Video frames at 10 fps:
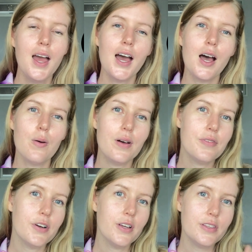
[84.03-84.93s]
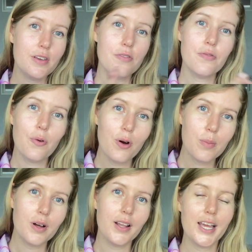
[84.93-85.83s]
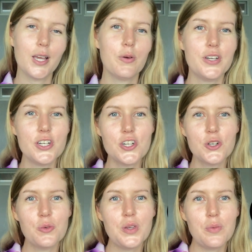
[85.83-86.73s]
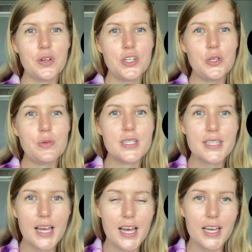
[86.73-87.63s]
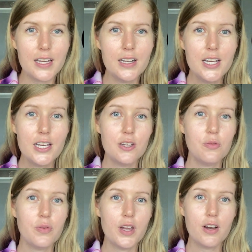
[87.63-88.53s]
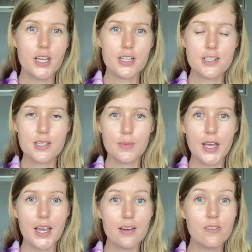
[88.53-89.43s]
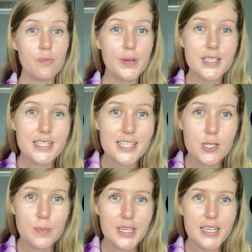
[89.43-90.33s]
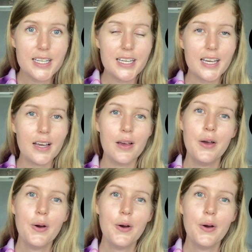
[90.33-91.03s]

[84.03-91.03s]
However, the formal language, we would use that if we are in some kind of business meeting,